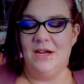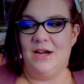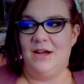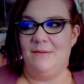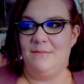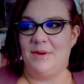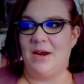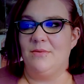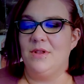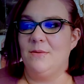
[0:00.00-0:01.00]
But I
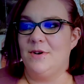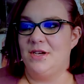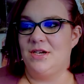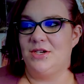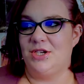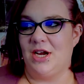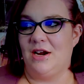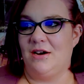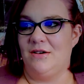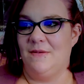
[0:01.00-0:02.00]
really wanted to share